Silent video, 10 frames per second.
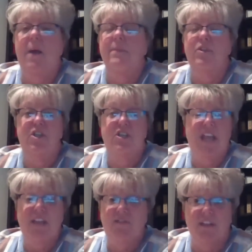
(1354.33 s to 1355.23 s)
Just
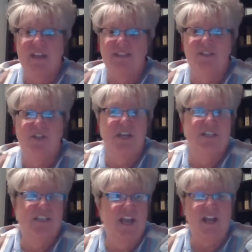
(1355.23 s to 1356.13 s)
if the lesson's going to
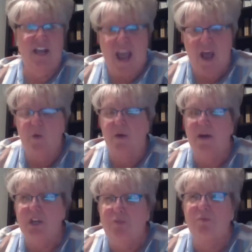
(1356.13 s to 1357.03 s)
take an hour and
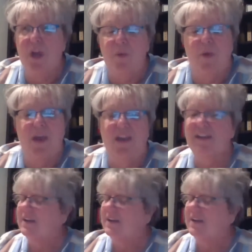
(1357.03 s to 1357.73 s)
it,